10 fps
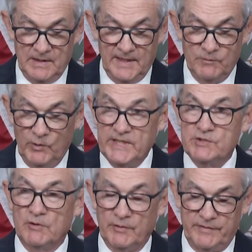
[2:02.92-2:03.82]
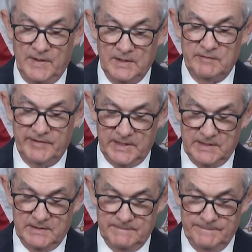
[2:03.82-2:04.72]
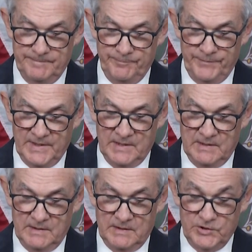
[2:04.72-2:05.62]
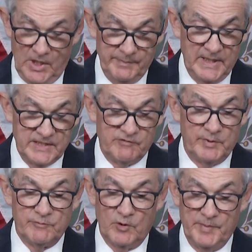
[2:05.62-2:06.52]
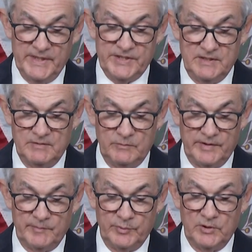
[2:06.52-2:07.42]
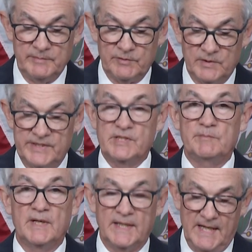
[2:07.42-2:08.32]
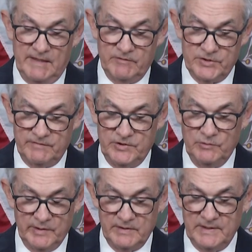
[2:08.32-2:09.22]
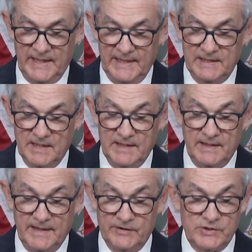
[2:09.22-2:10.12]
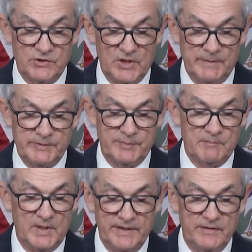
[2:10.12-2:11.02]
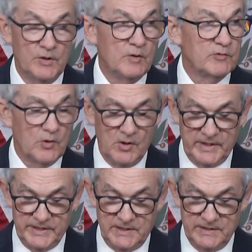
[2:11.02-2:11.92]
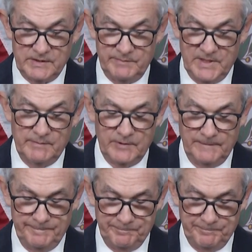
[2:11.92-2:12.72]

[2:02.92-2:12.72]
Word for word: and wage growth elevated. Job gains have been robust, with employment rising by an average of two hundred eighty-nine thousand jobs per month over August and September.